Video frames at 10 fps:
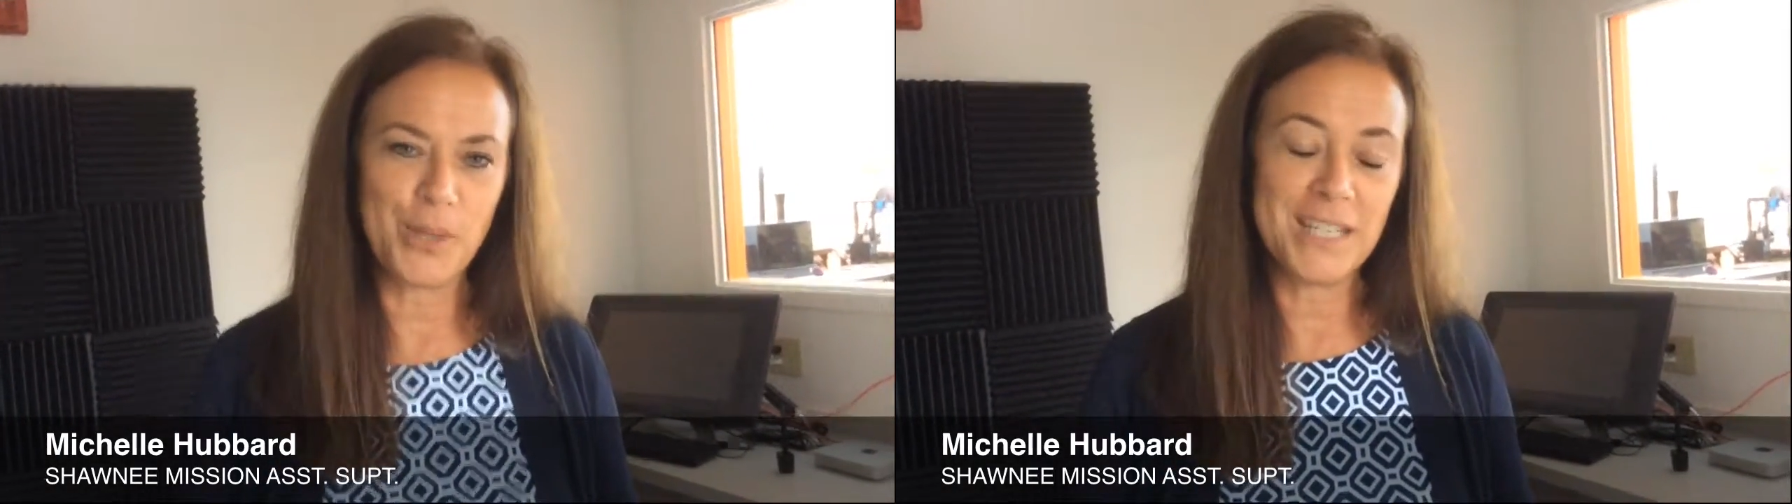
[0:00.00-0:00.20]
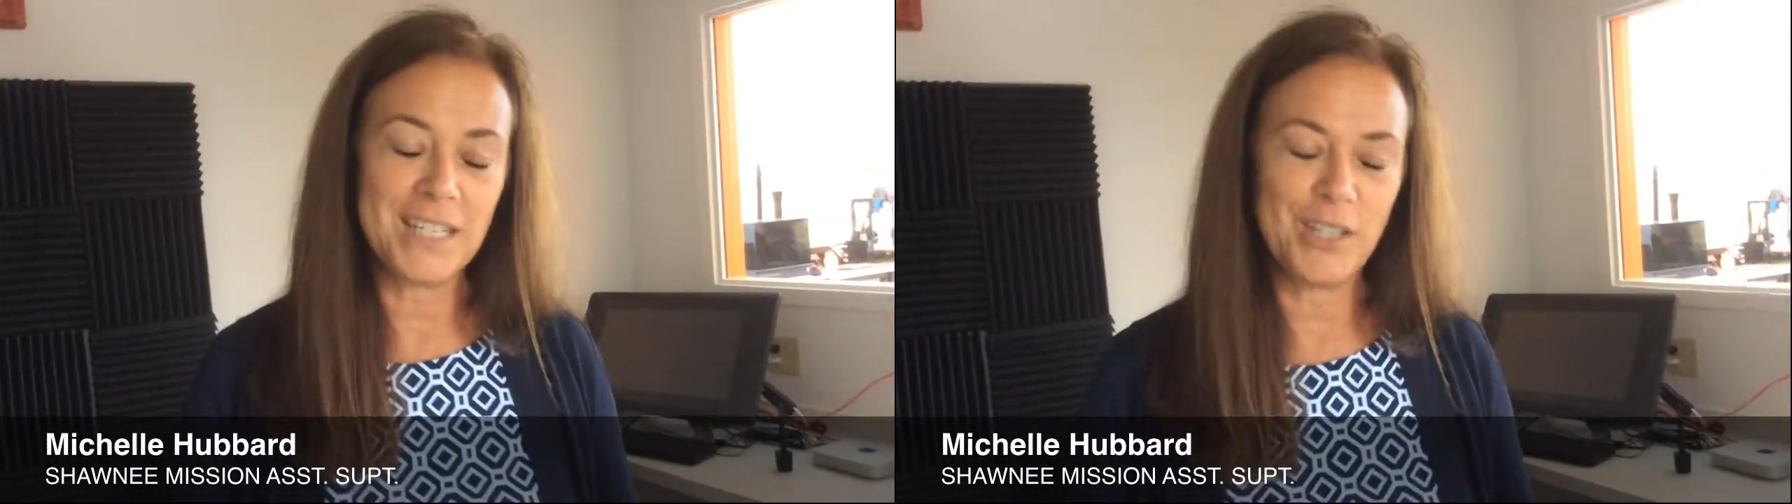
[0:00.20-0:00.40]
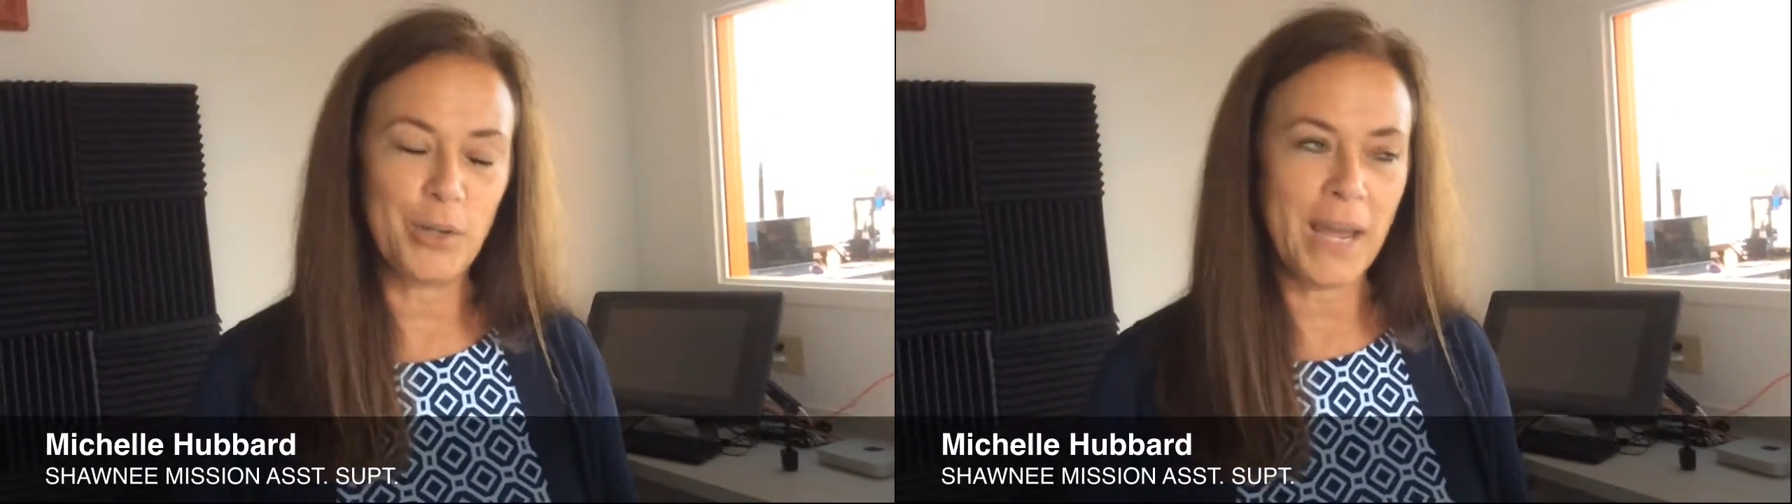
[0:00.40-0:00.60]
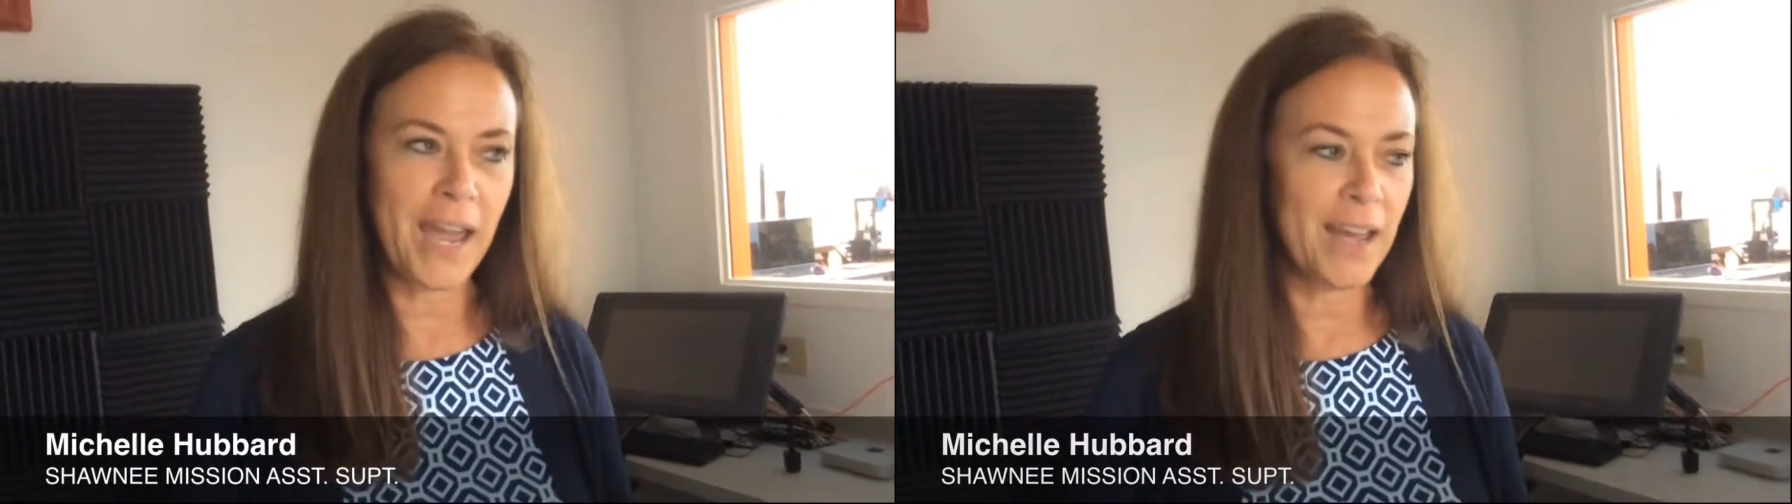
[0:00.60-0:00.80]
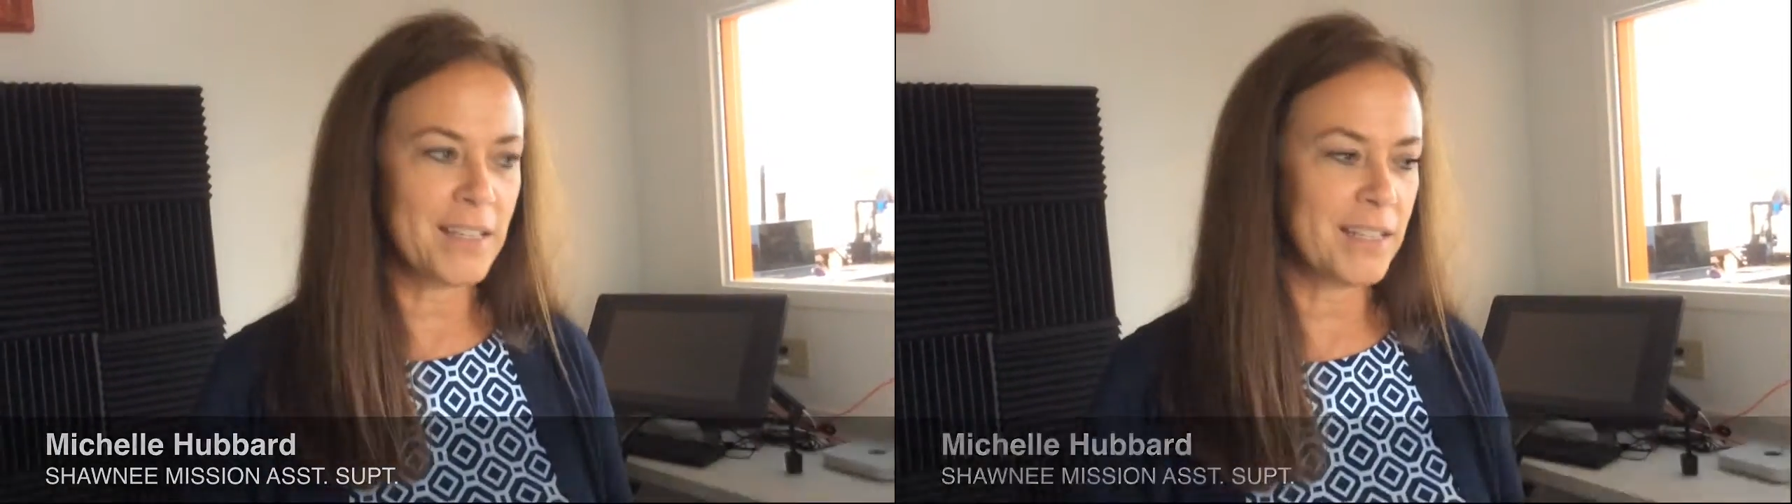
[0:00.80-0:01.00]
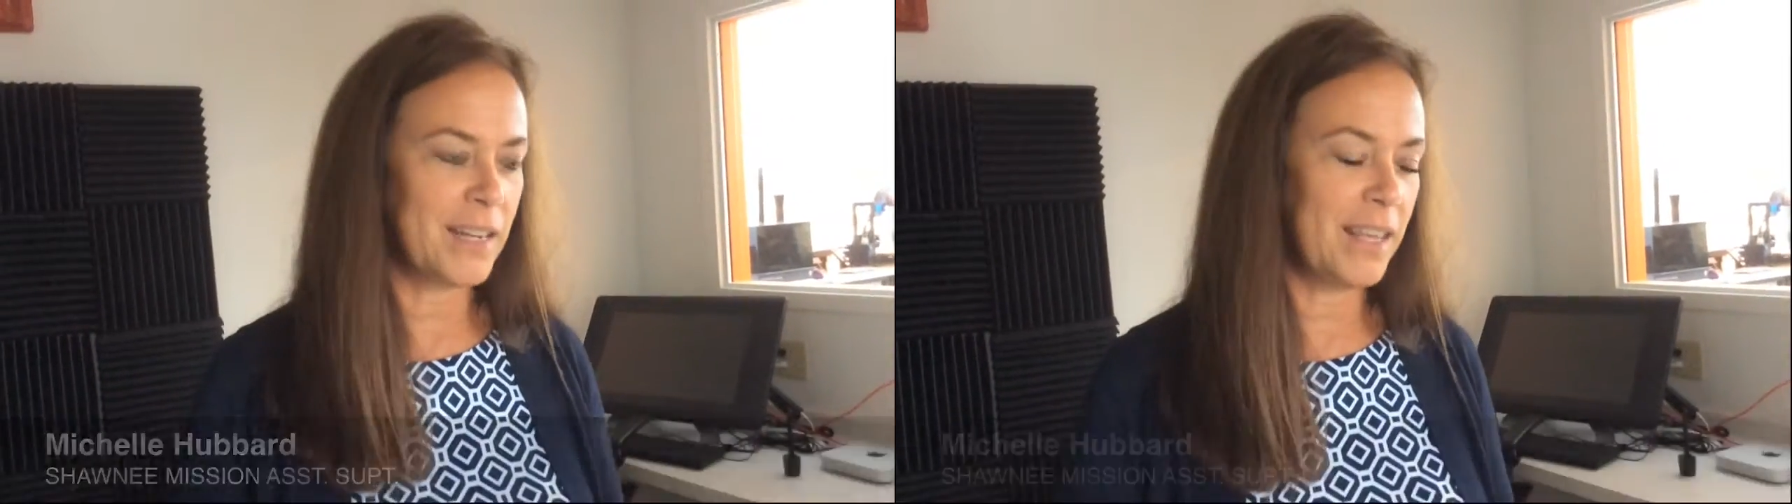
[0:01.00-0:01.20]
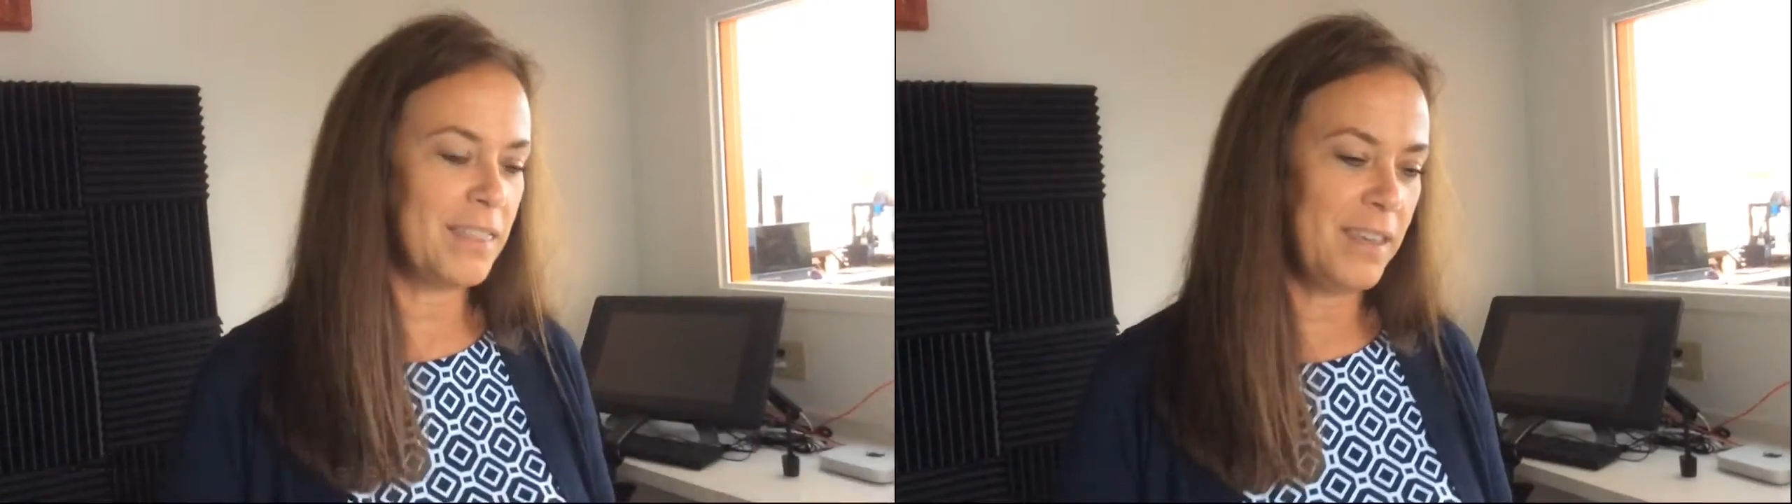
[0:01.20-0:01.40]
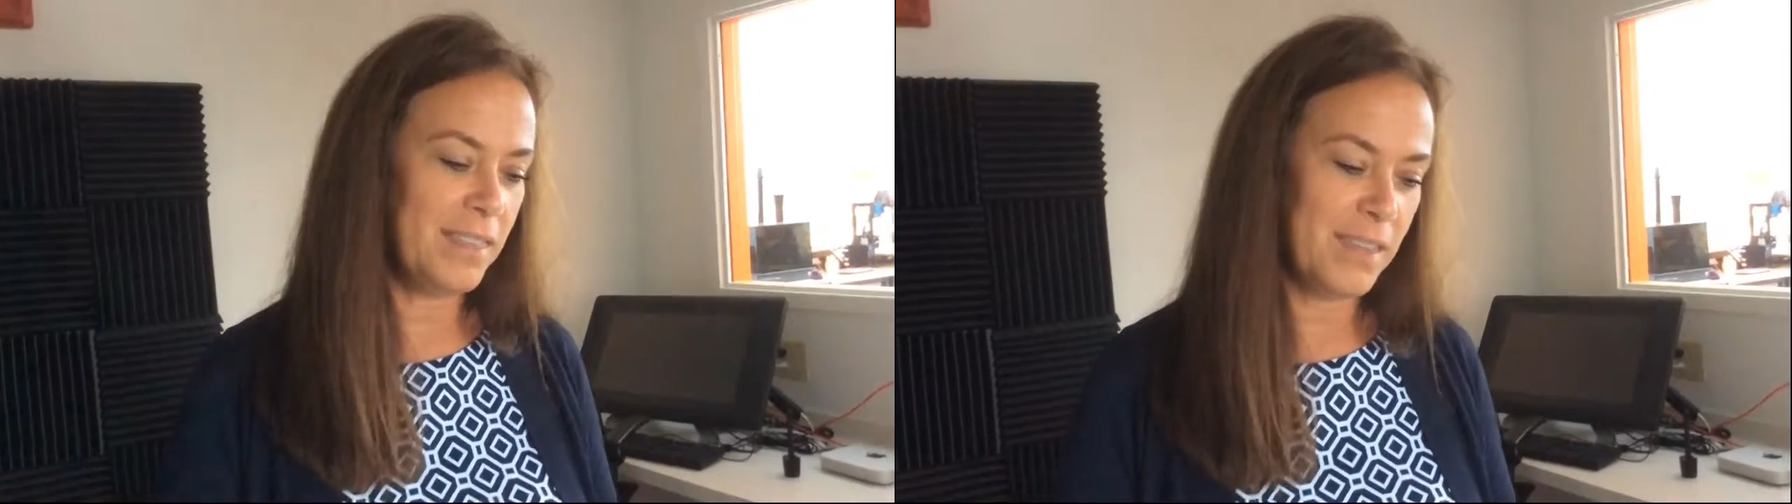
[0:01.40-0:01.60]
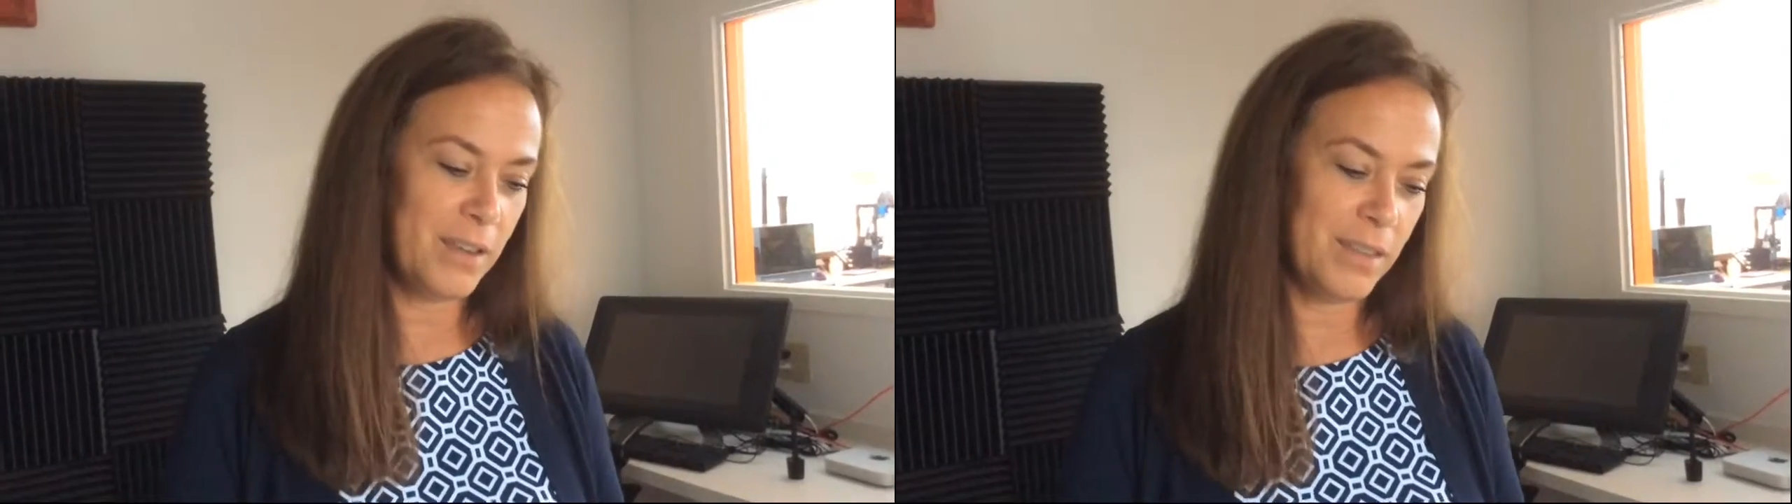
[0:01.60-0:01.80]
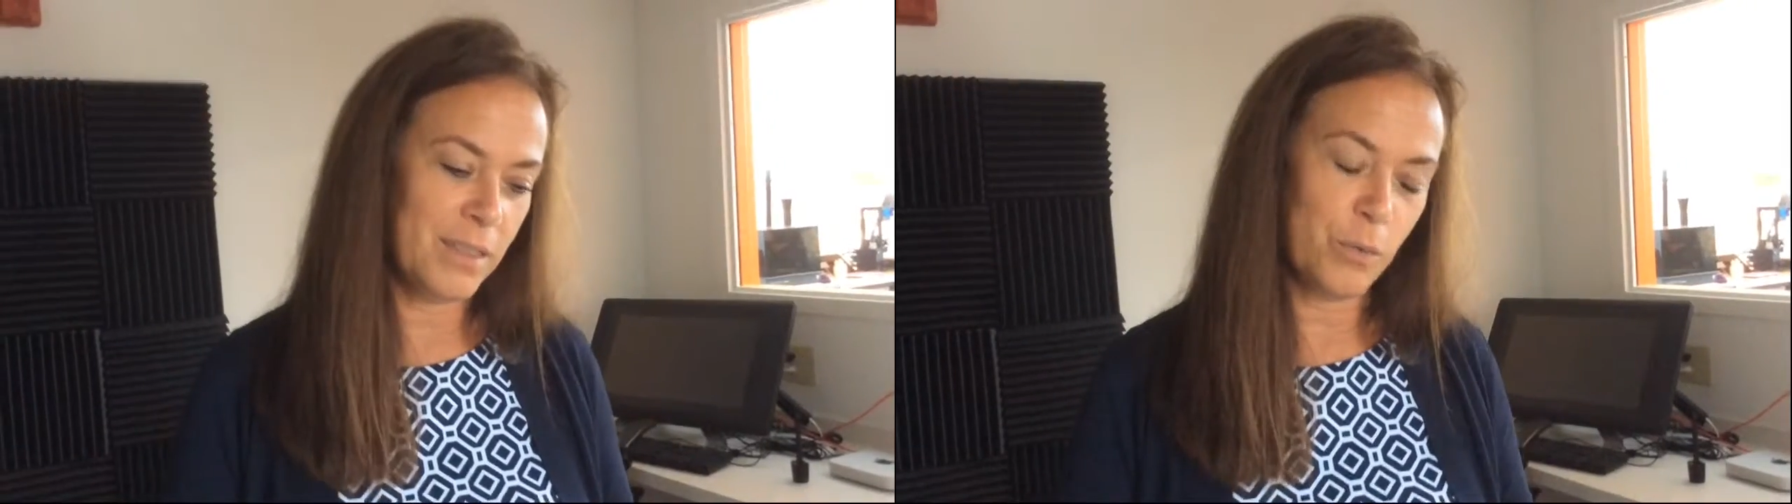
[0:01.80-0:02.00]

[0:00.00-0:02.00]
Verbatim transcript: continue to ask and I think the,